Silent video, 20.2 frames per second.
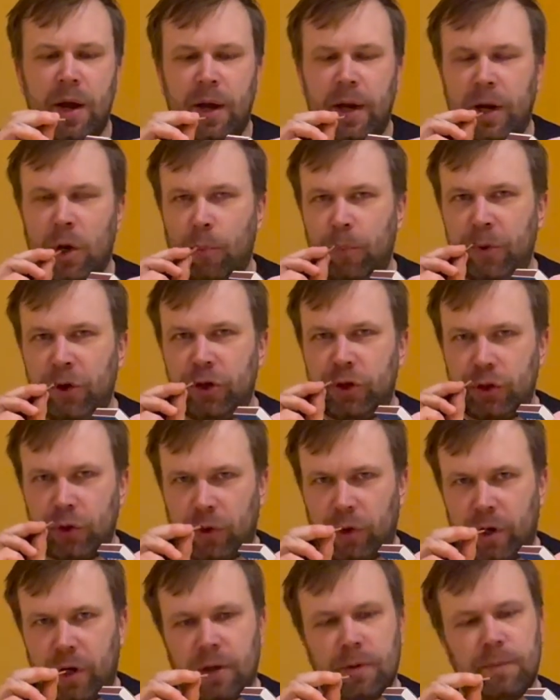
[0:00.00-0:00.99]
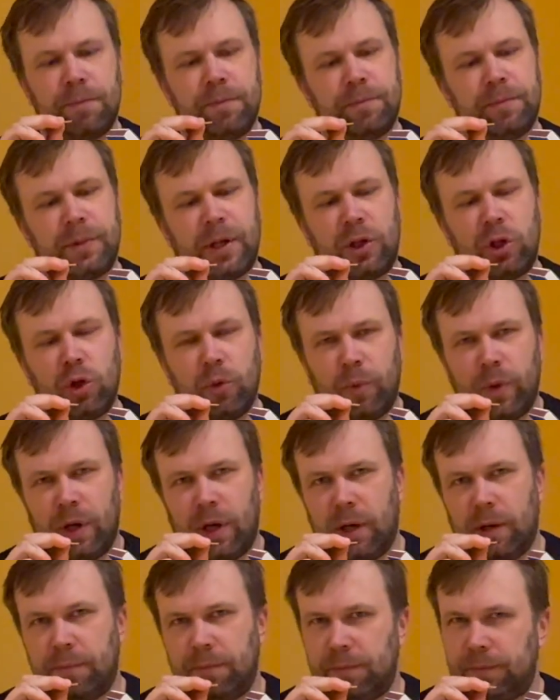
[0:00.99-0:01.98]
Now be sure that you
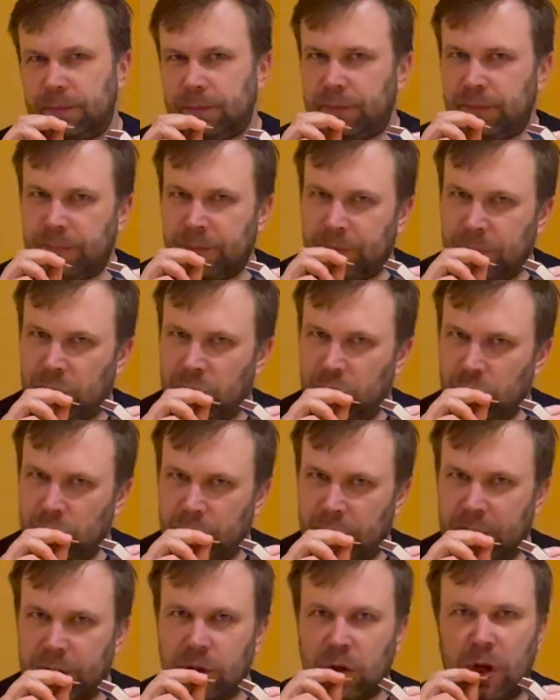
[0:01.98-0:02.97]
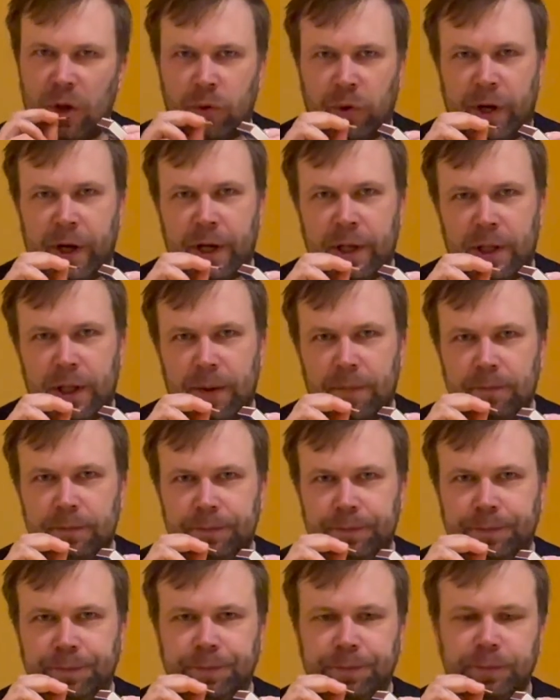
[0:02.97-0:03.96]
will do that correctly.
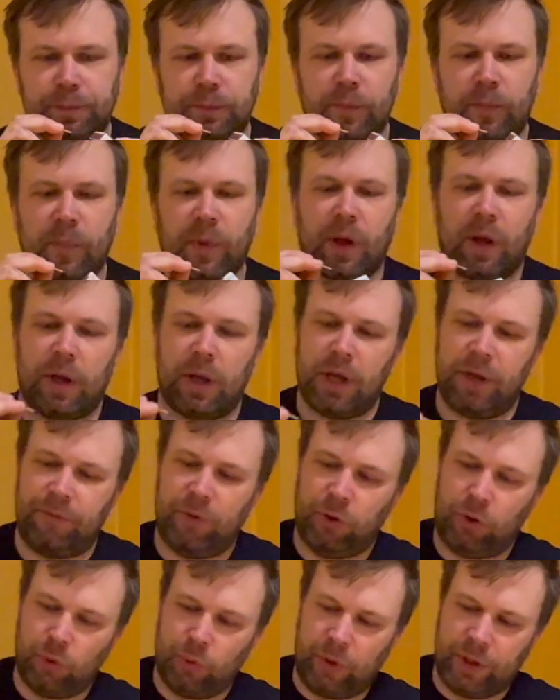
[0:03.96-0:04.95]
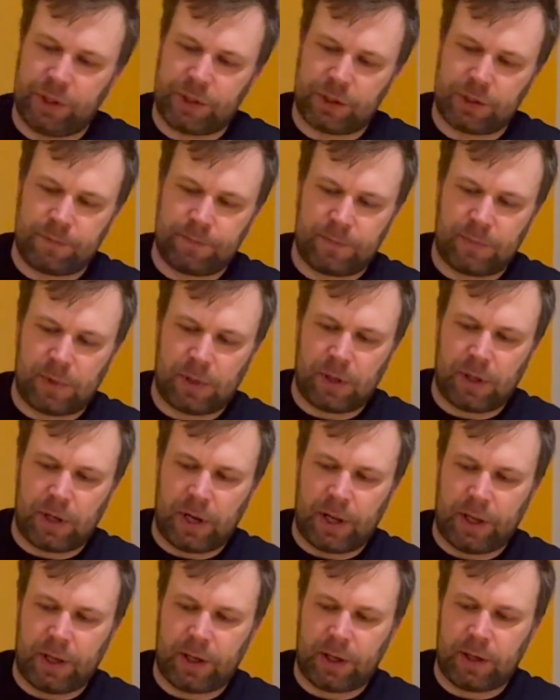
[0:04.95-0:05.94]
If you do it
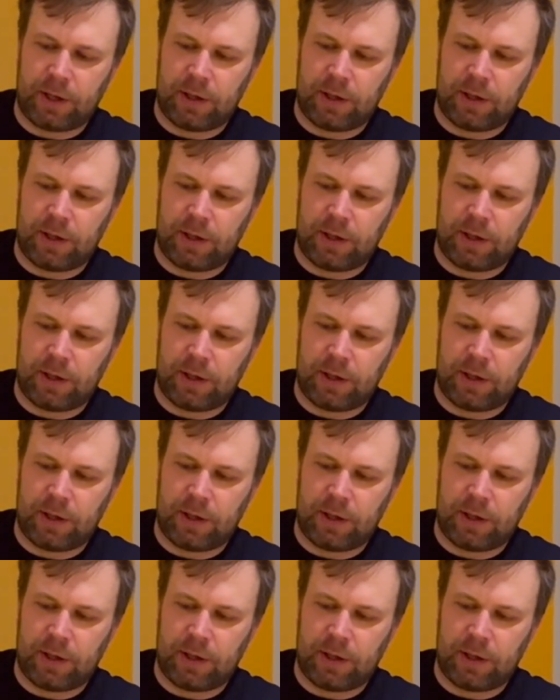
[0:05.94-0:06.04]
like